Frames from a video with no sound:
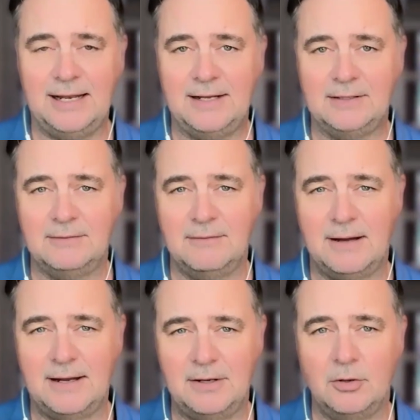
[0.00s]
And
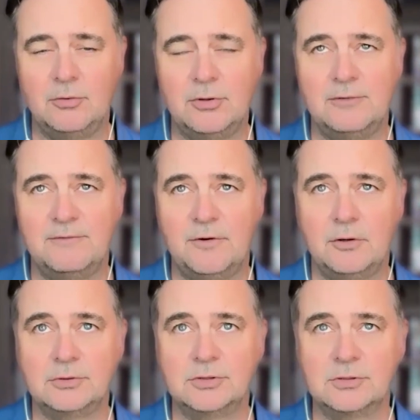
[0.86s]
I know that
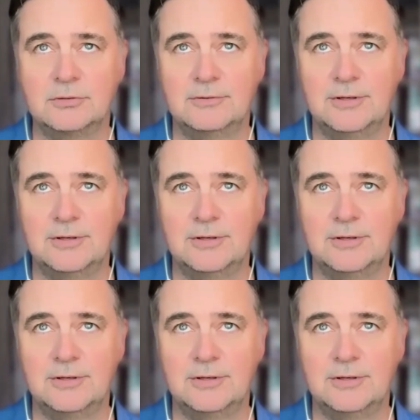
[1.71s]
folks